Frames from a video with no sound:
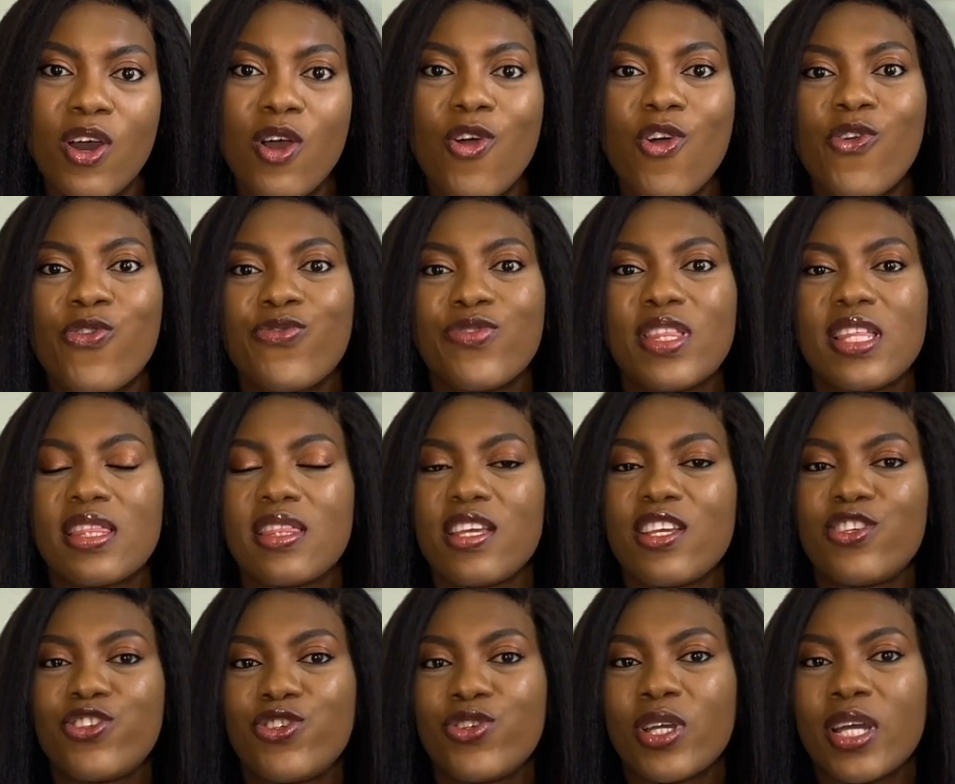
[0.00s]
of the
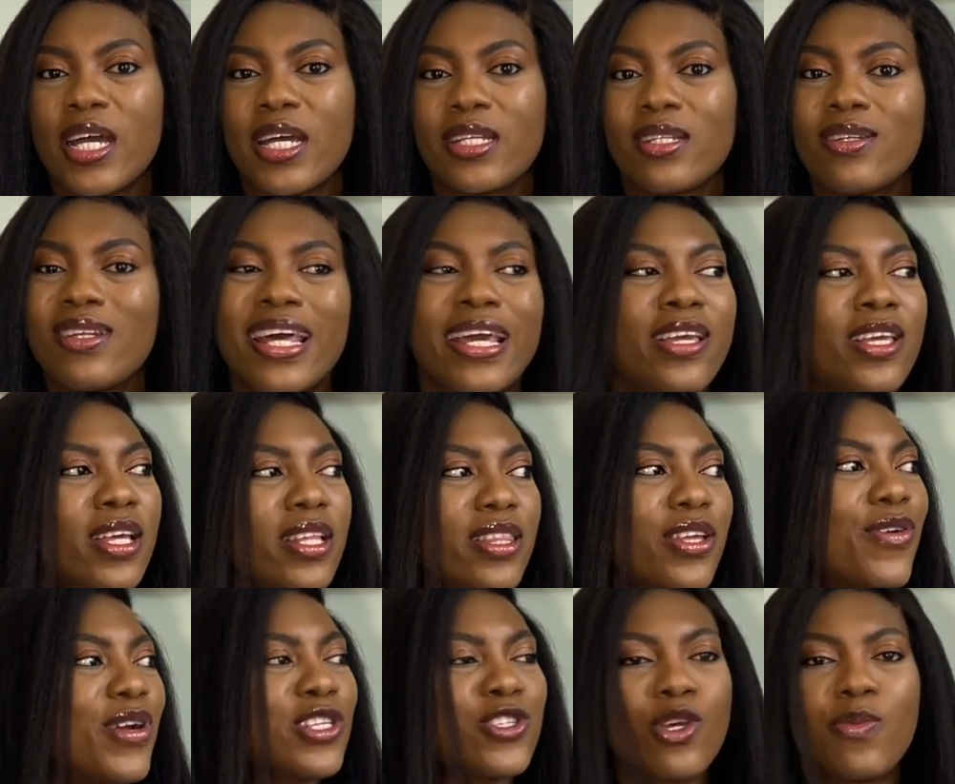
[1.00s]
things you can, like, there
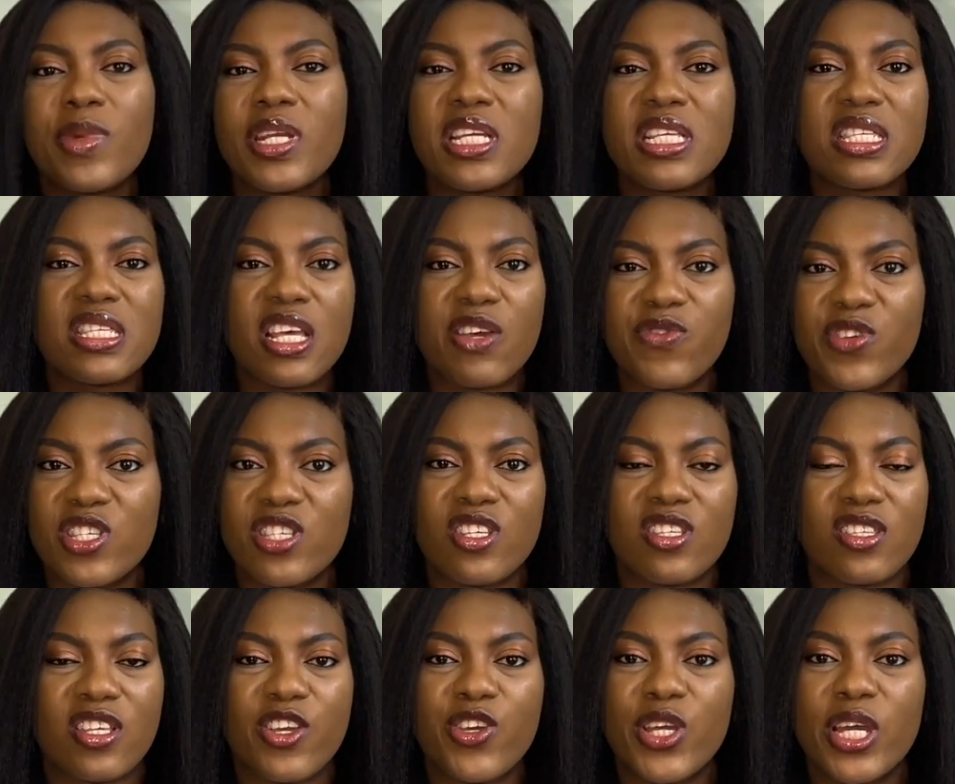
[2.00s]
are so many services
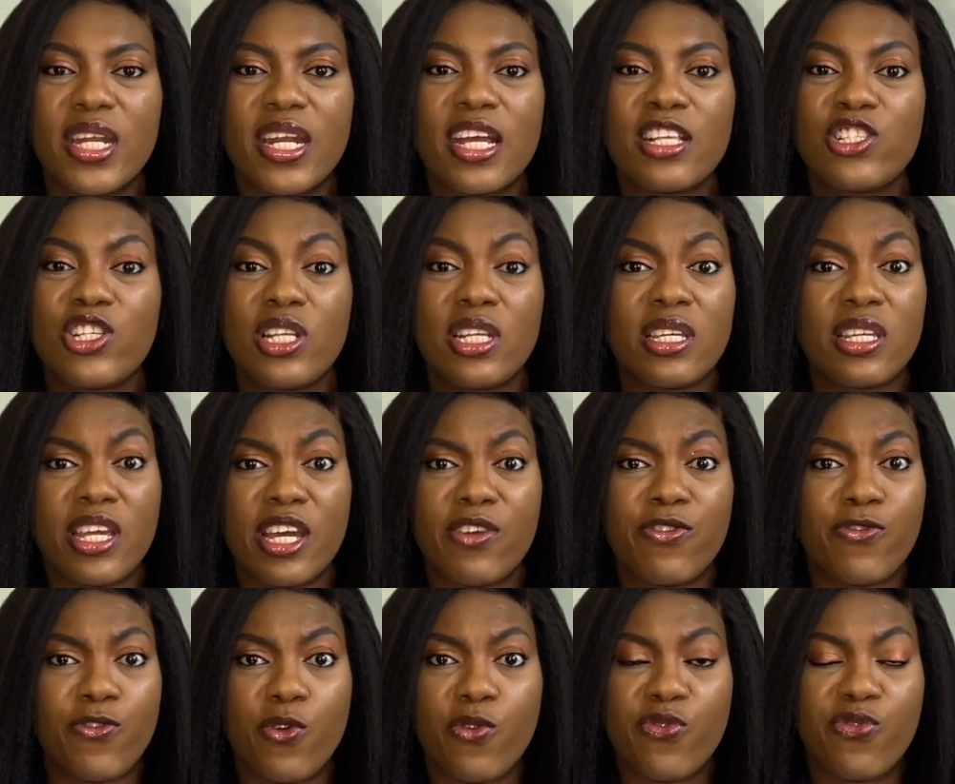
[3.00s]
that you can actually get
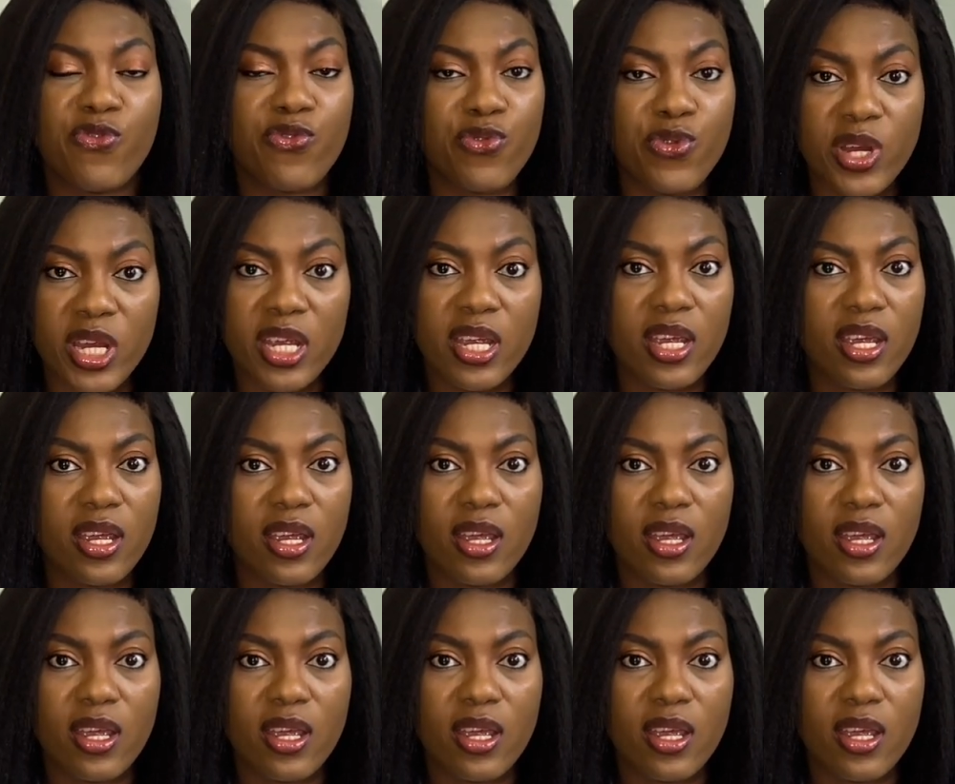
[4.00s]
for free.